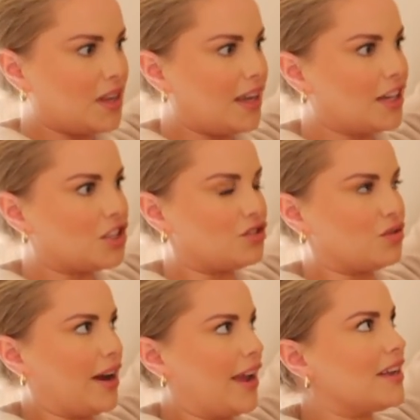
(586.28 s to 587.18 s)
like a
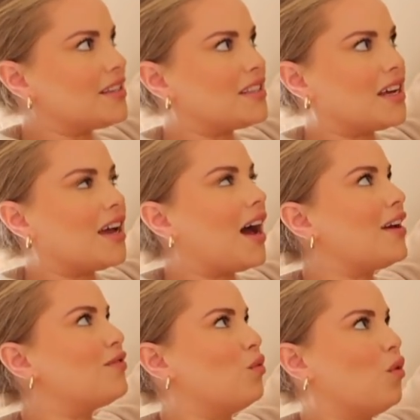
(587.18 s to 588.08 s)
dress.
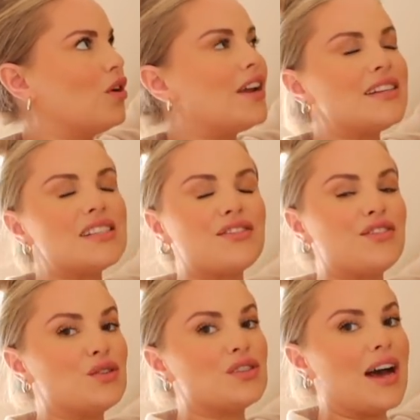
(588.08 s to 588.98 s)
I've worn it a
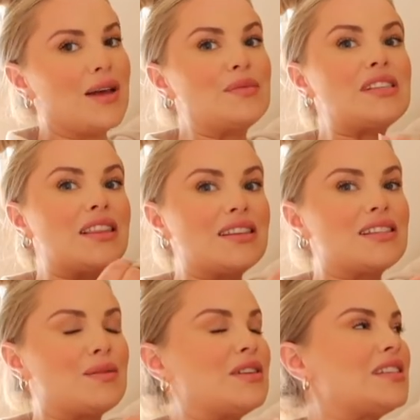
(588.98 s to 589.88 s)
few times in the
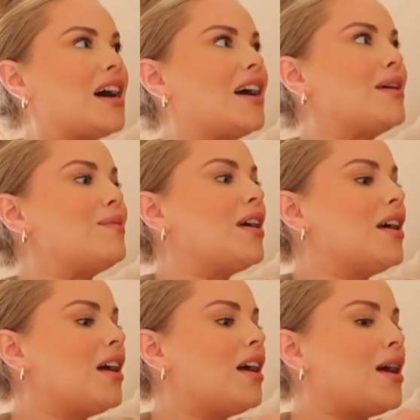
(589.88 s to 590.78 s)
summertime,
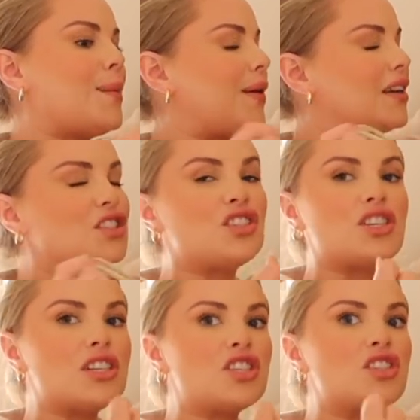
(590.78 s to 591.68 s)
but it's
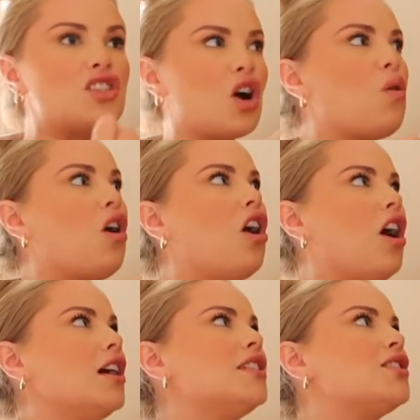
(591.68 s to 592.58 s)
just so
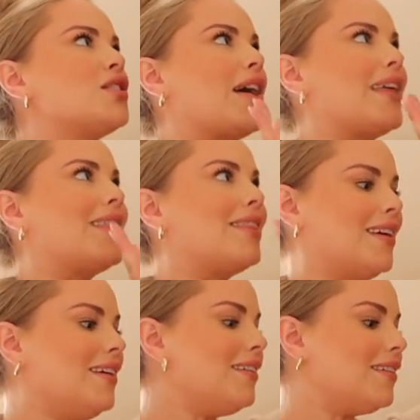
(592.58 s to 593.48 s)
hot, so I
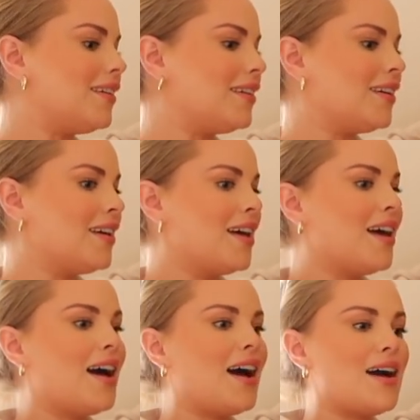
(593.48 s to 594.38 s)
think
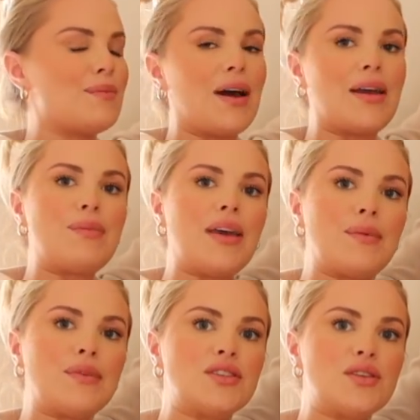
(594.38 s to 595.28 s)
I might be
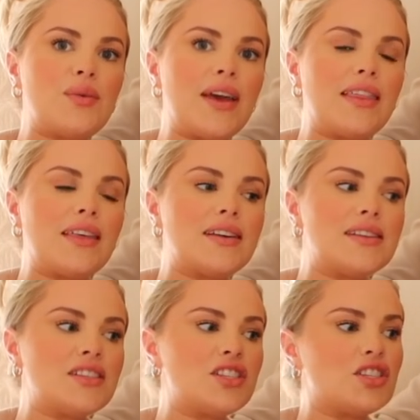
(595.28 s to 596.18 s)
able to wear
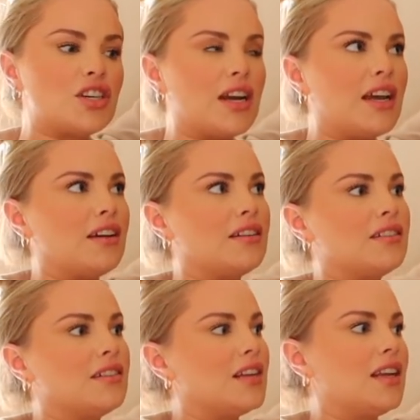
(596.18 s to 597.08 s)
this
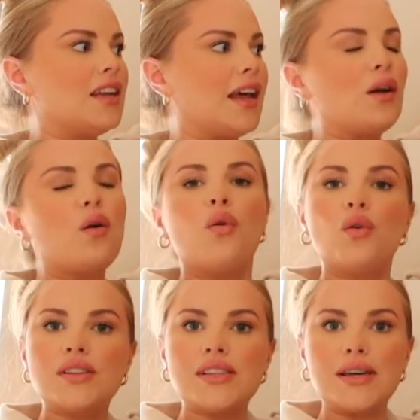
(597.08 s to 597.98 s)
during like
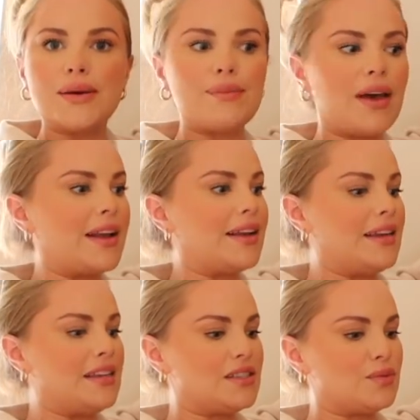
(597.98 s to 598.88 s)
autumn at
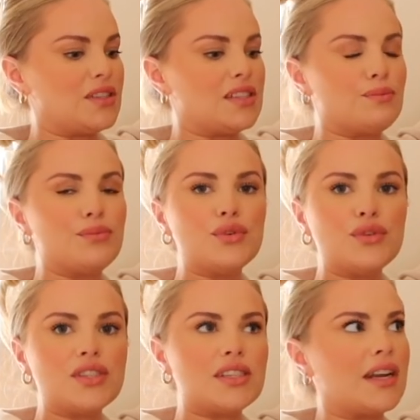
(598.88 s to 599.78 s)
least, with some
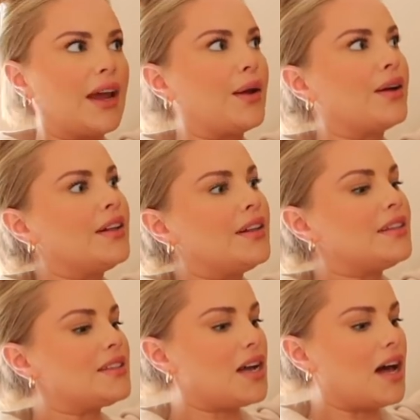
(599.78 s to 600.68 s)
boots and like
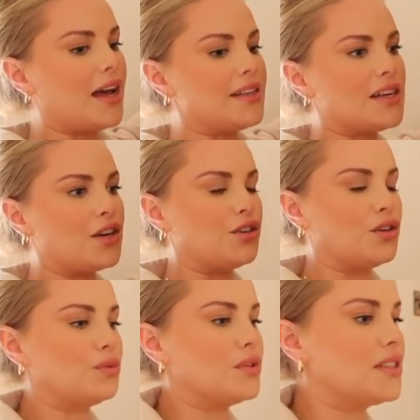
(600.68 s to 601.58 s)
tights. I don't know,
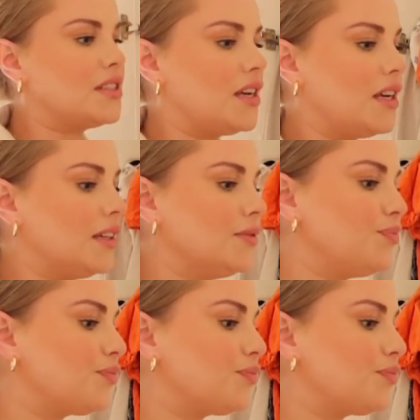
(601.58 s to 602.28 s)
we'll see.